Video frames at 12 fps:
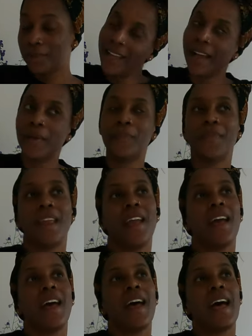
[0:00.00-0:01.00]
yeah,
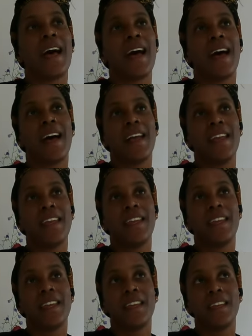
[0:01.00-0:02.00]

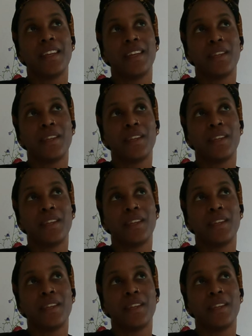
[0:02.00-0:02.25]
I